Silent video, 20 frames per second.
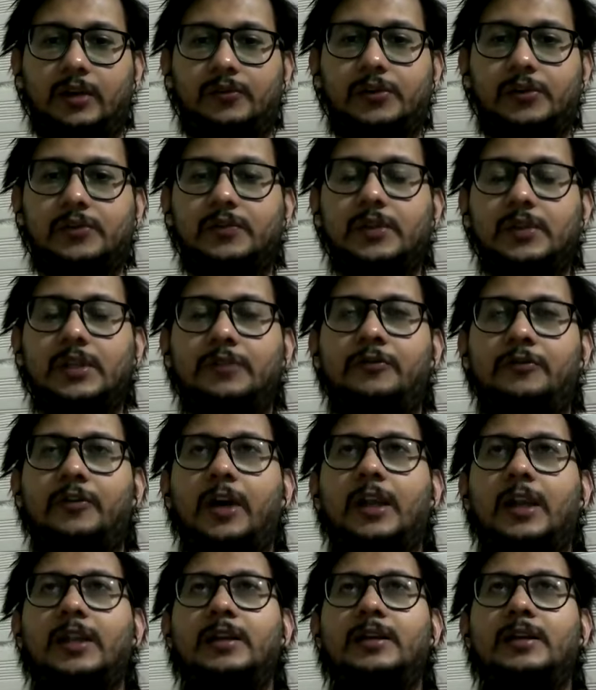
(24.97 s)
which we
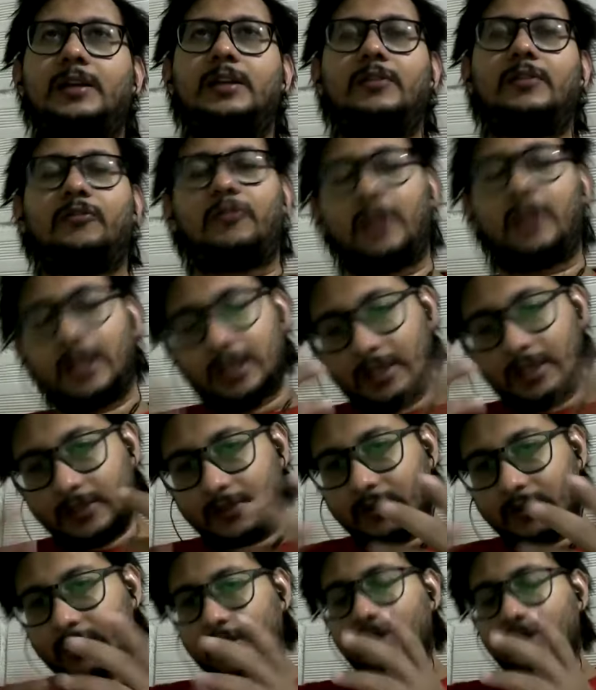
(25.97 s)
find in
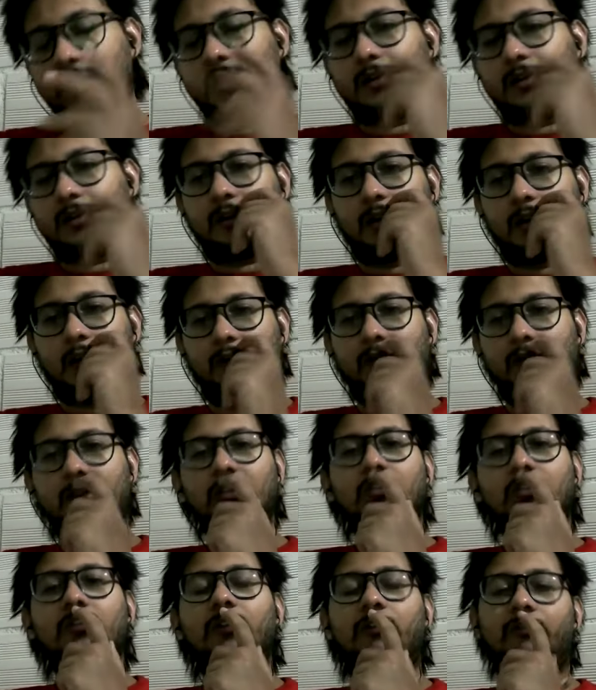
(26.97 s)
various
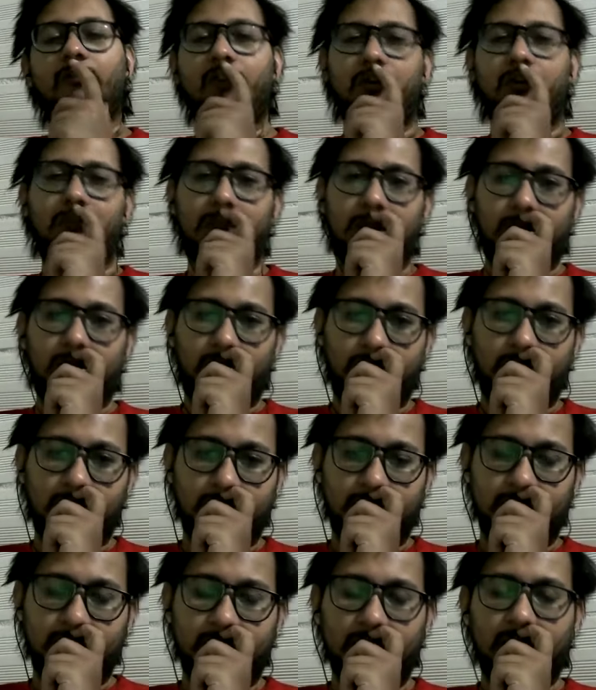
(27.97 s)
avenues of human
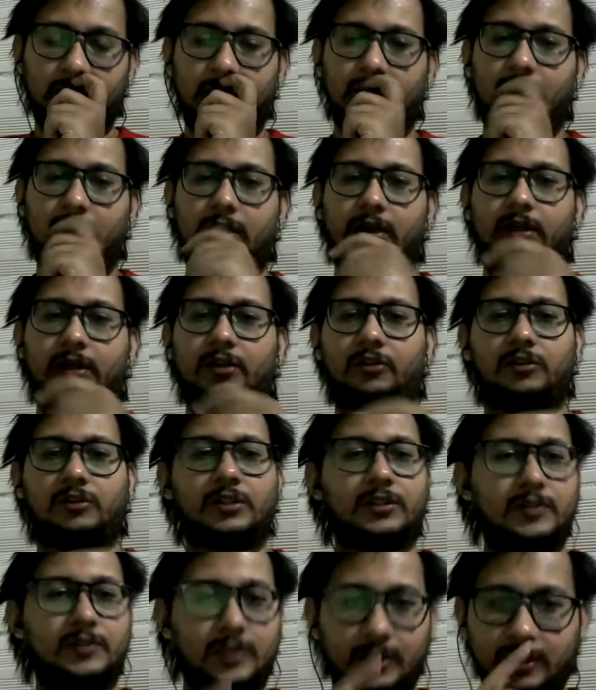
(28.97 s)
knowledge, not
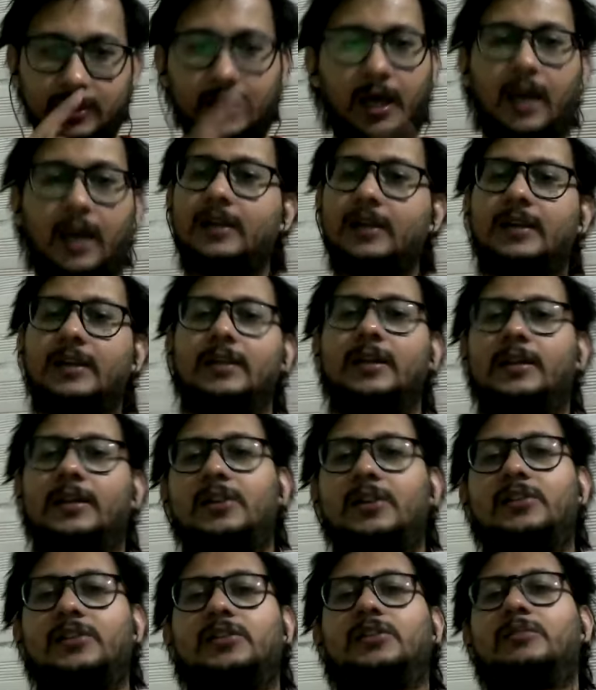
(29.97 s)
just in art and
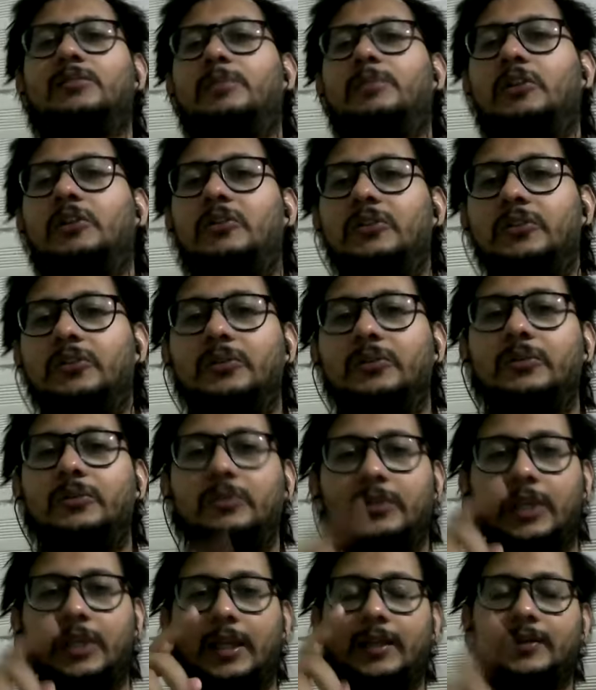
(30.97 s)
literature, but
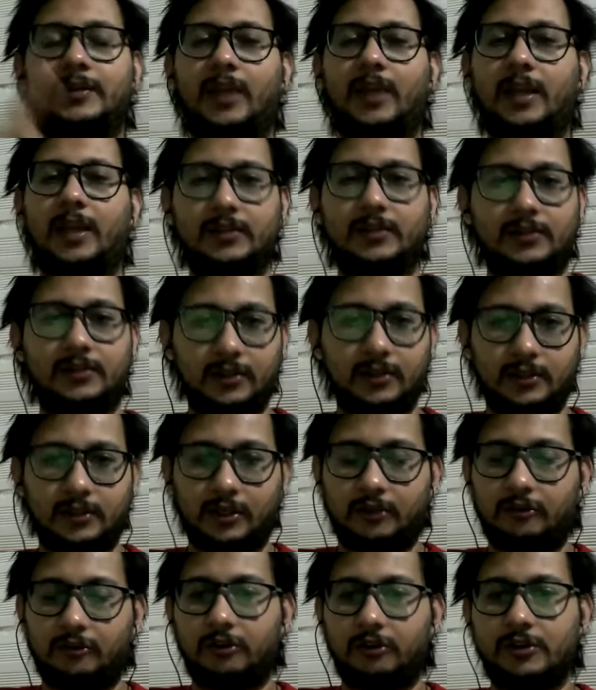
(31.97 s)
also in science and
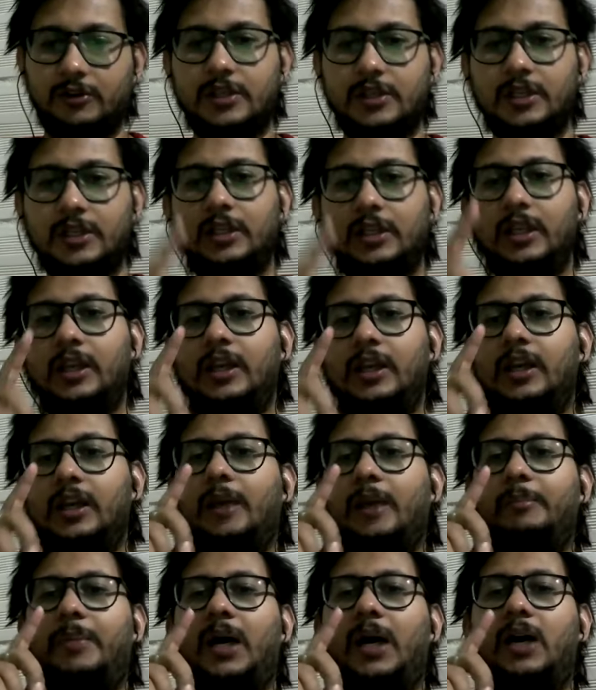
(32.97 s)
technology,
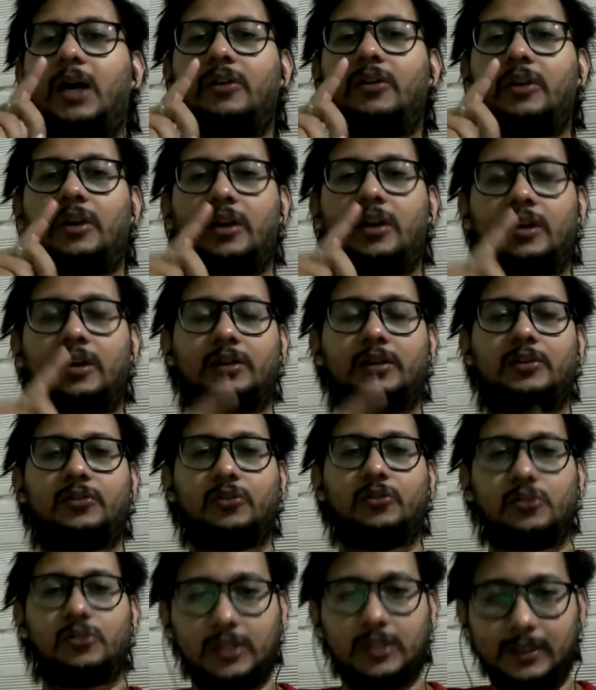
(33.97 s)
about the
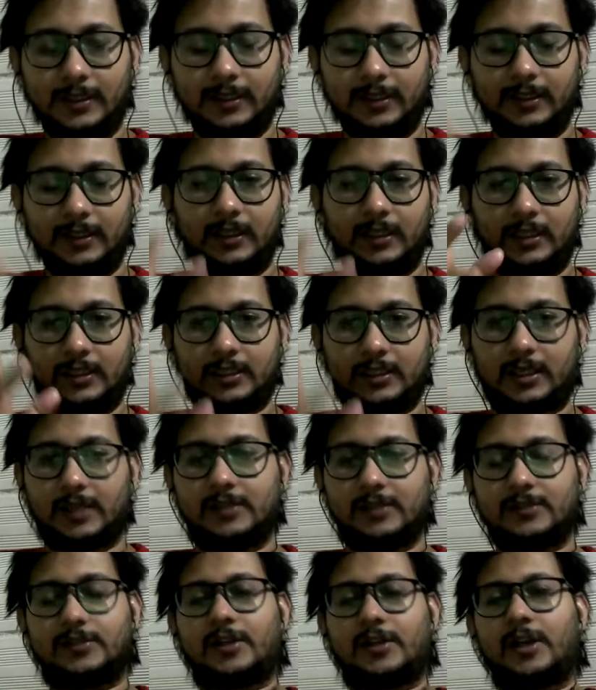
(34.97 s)
social
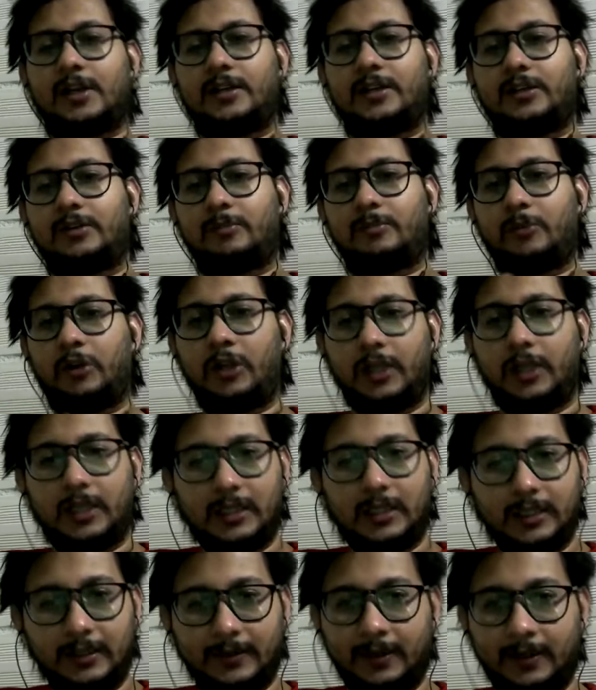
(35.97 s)
construct, the
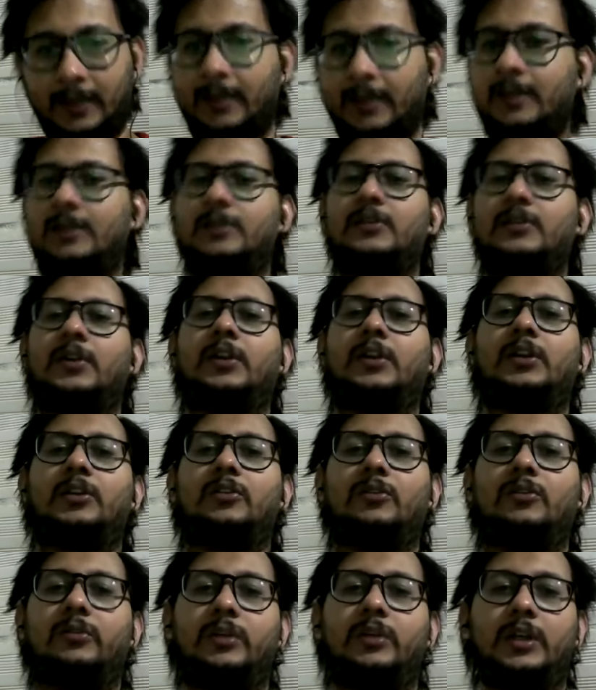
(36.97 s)
political science, and
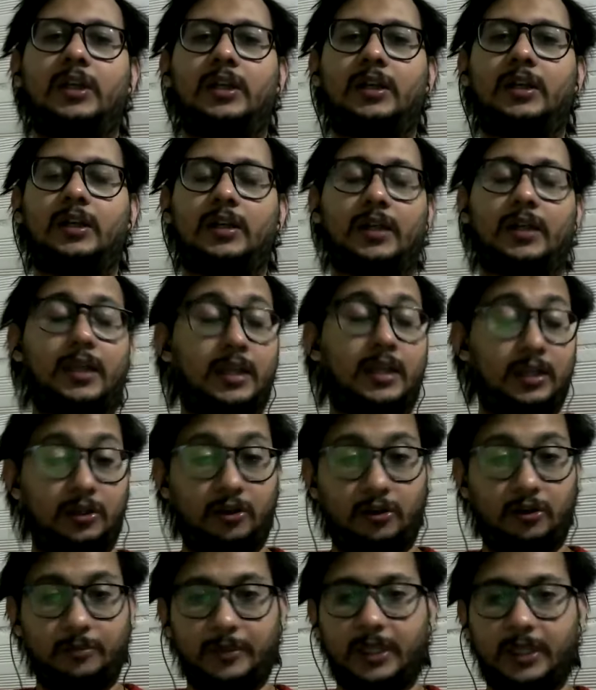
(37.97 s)

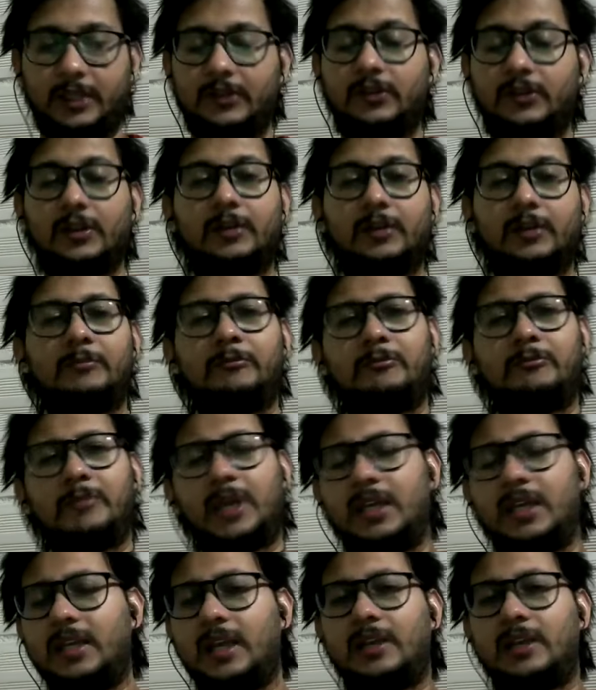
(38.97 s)
economics, and
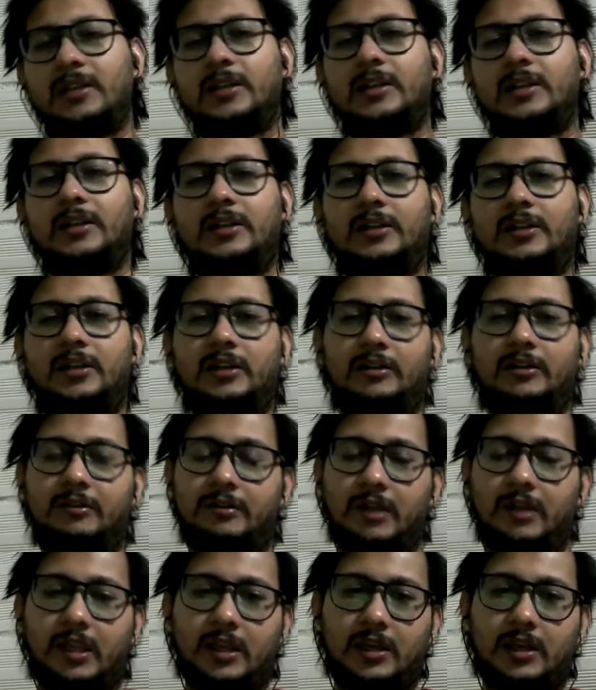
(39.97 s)
many other
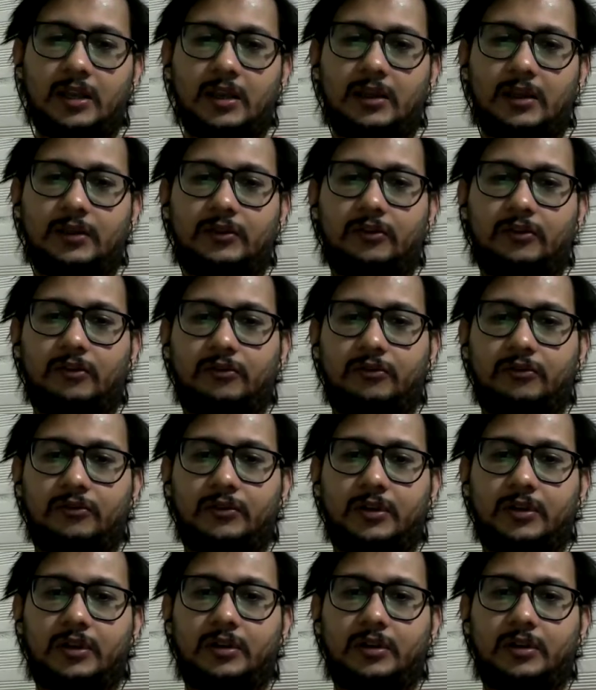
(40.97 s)
areas of